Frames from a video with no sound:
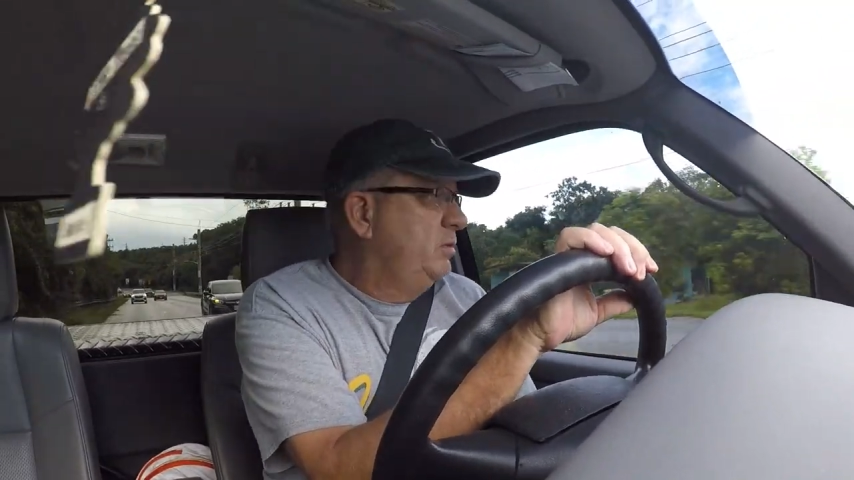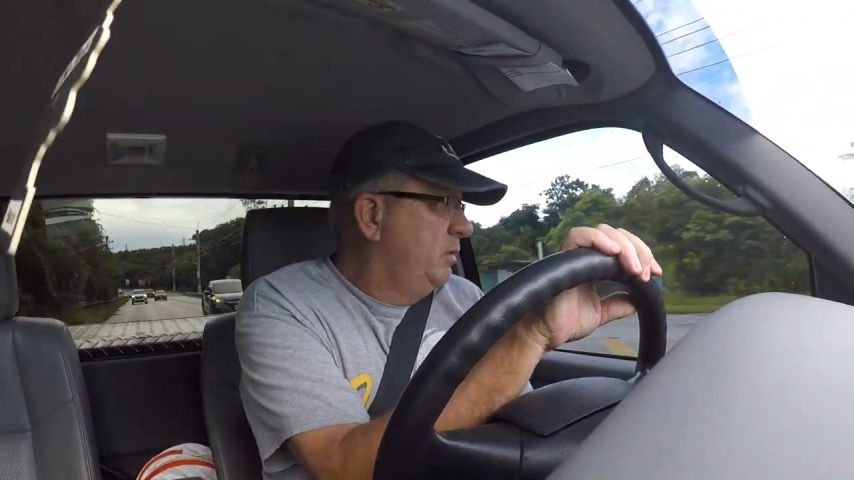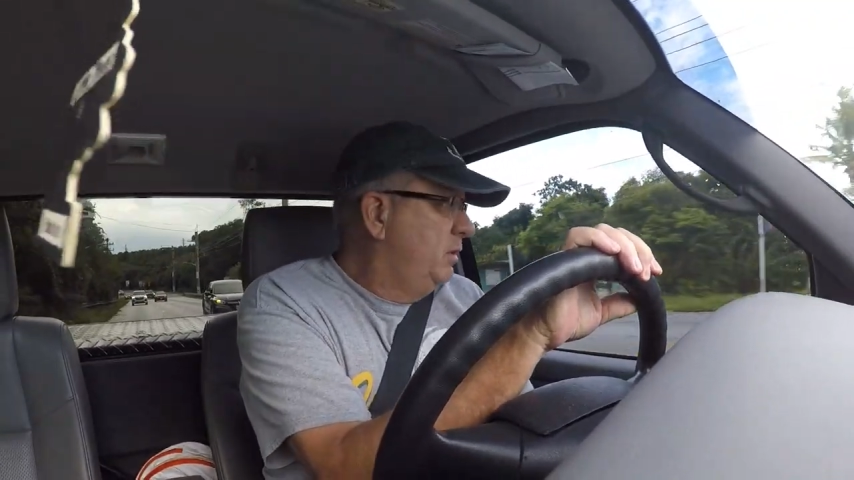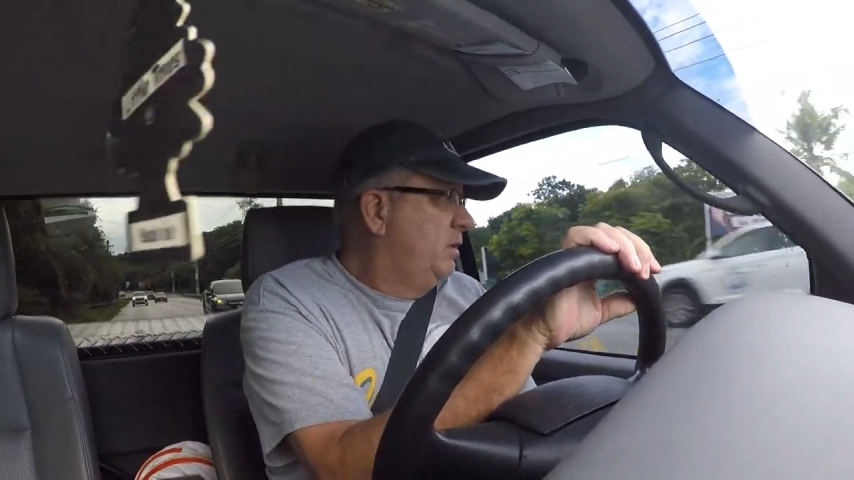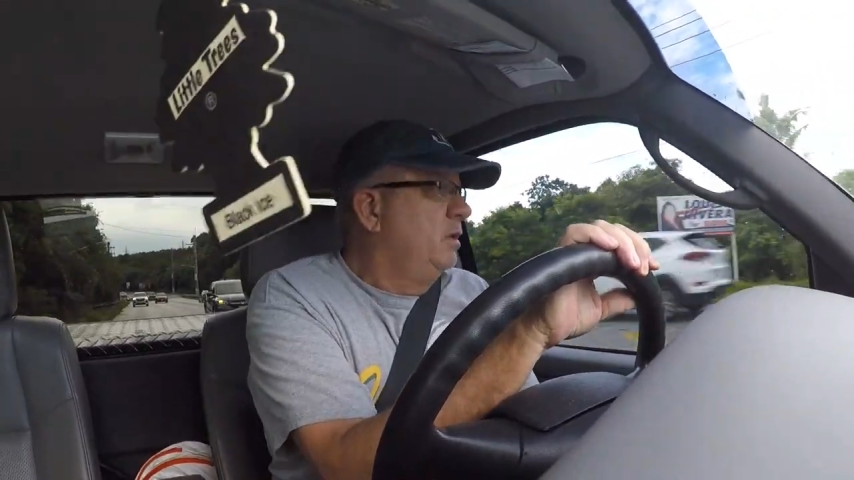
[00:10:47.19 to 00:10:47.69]

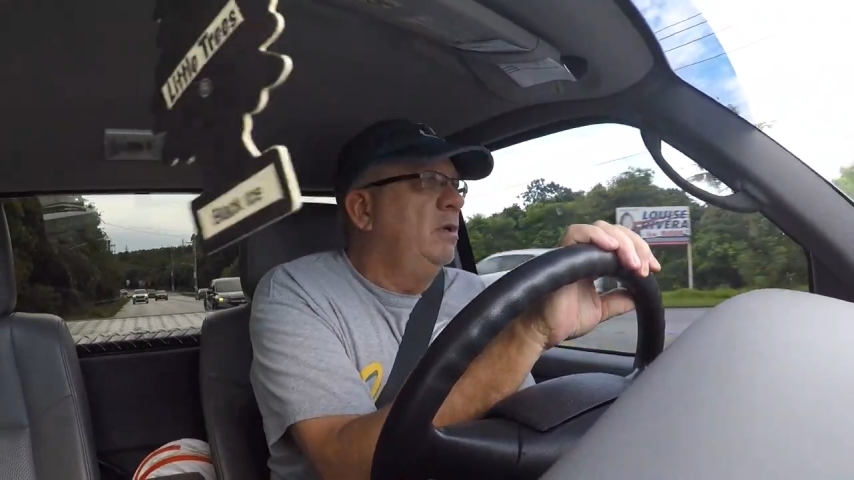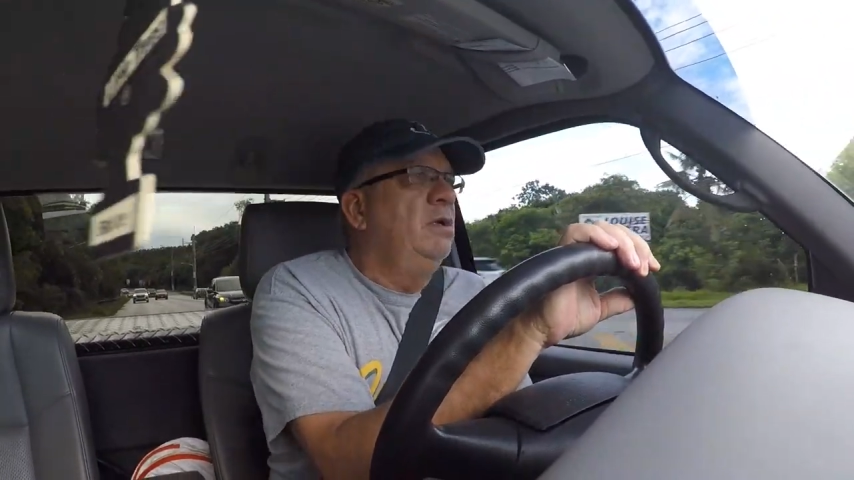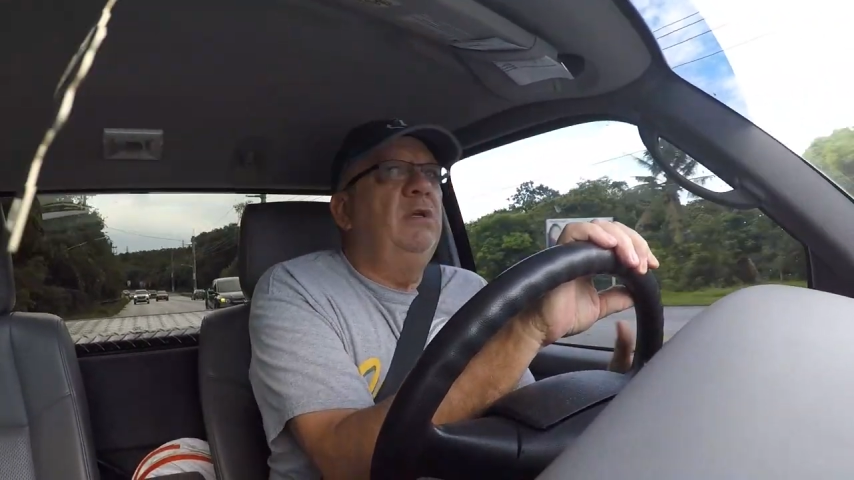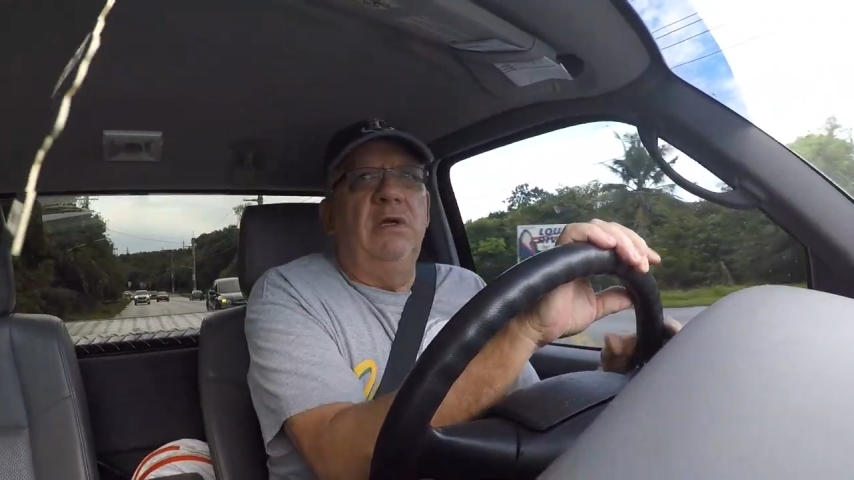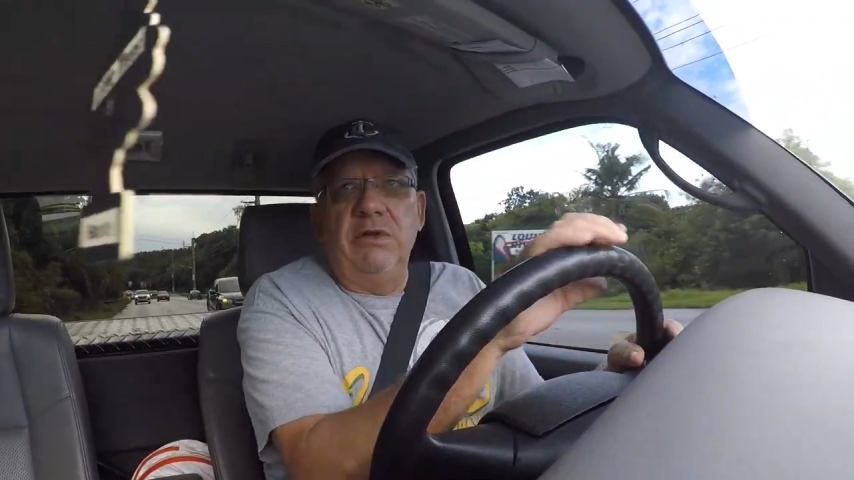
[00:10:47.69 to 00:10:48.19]

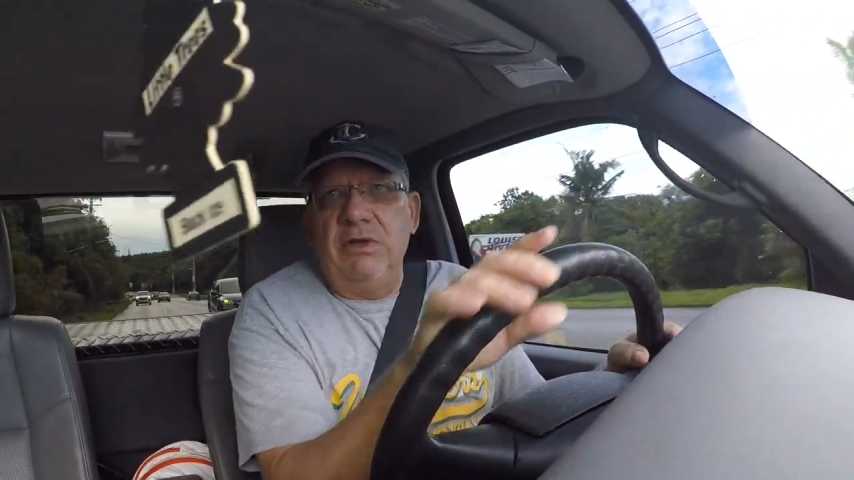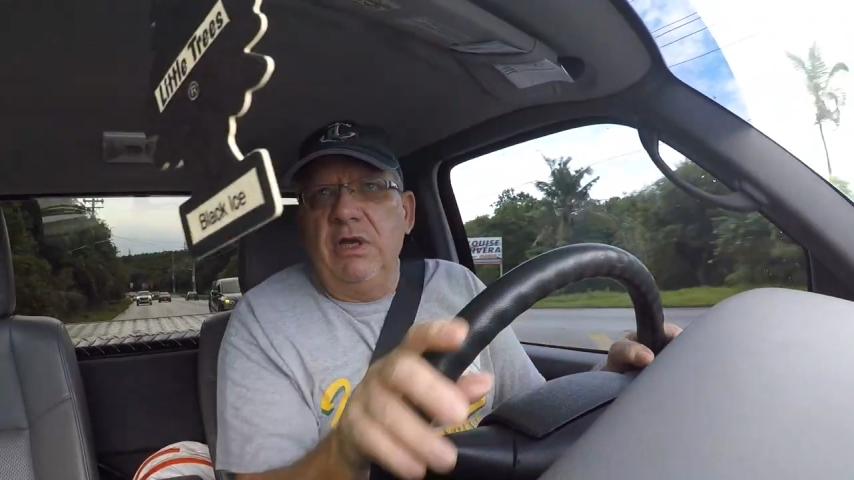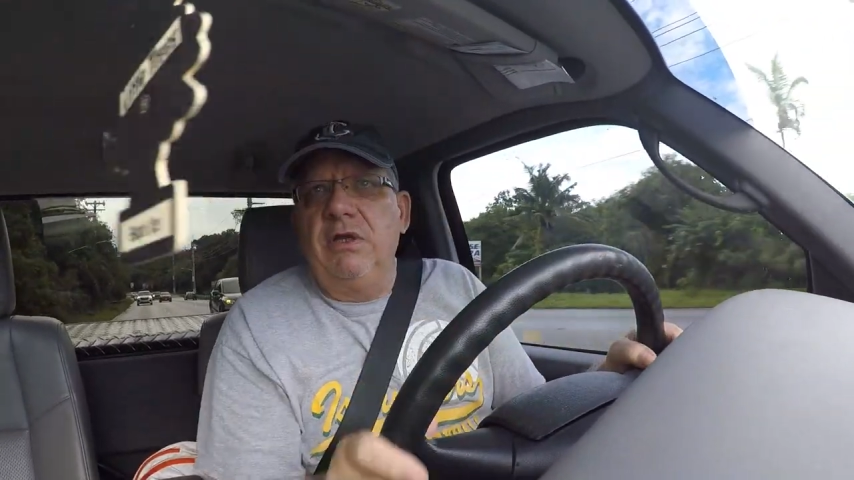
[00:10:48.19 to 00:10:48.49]
I